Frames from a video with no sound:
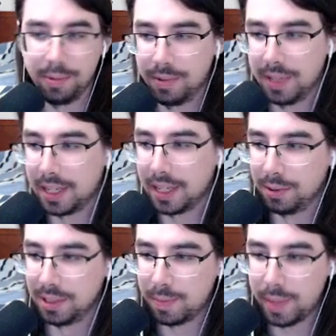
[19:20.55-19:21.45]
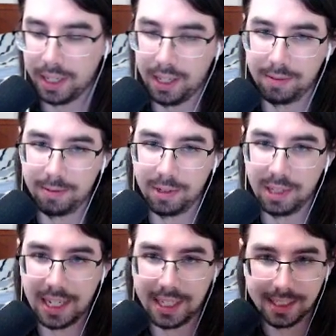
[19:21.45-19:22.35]
like I was begging for
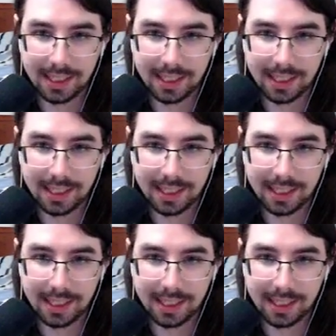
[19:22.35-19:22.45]
last